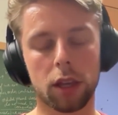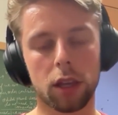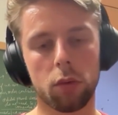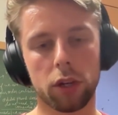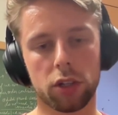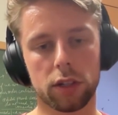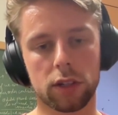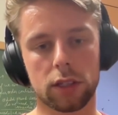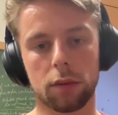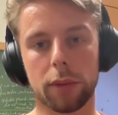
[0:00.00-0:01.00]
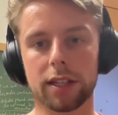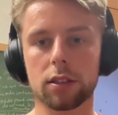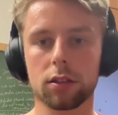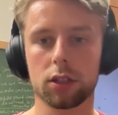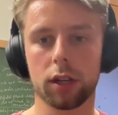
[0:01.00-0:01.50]
which is the best
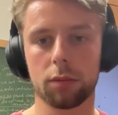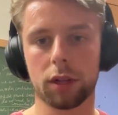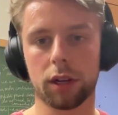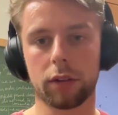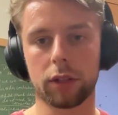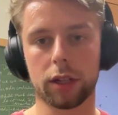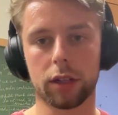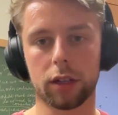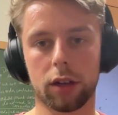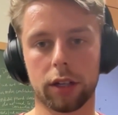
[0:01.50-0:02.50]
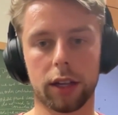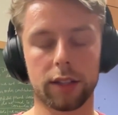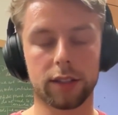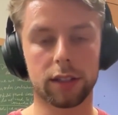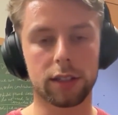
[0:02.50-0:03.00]
constrained parameter in our
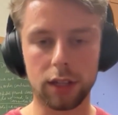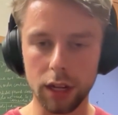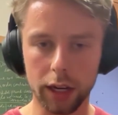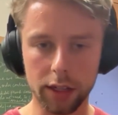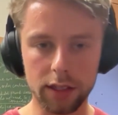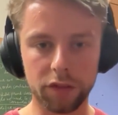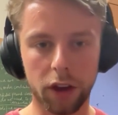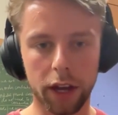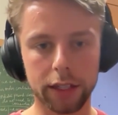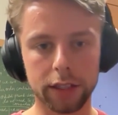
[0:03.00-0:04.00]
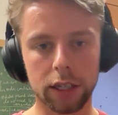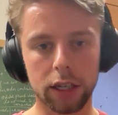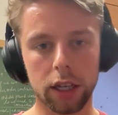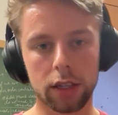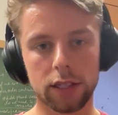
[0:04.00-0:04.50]
analysis. And it's defined
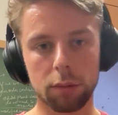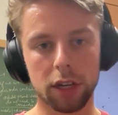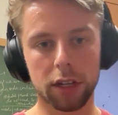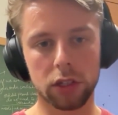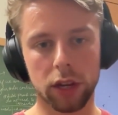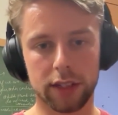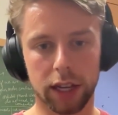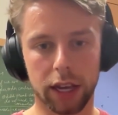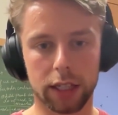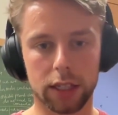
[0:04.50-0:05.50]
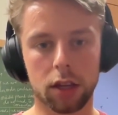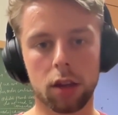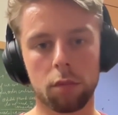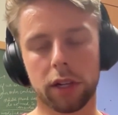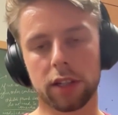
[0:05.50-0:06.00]
similar to S8,
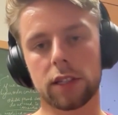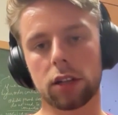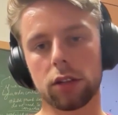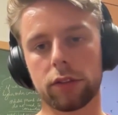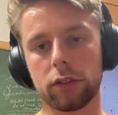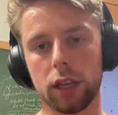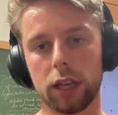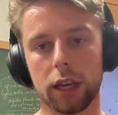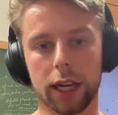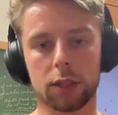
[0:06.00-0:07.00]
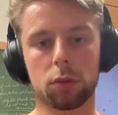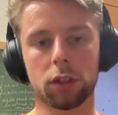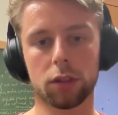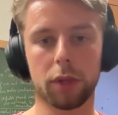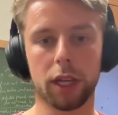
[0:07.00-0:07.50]
but instead of the
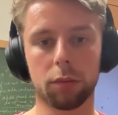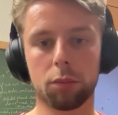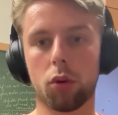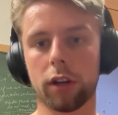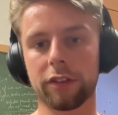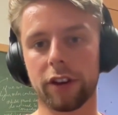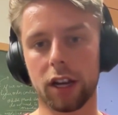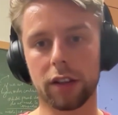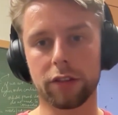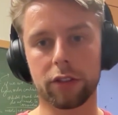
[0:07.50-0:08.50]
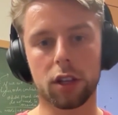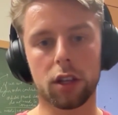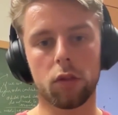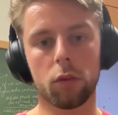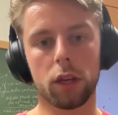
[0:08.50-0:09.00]
exponent being 0.5,
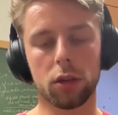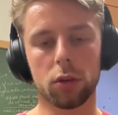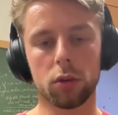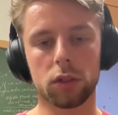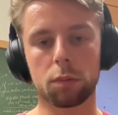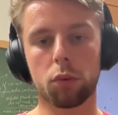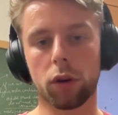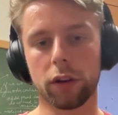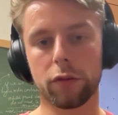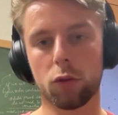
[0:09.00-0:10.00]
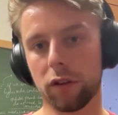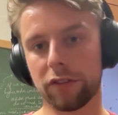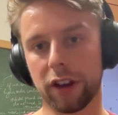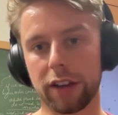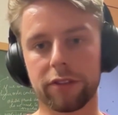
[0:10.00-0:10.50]
we use 0.45.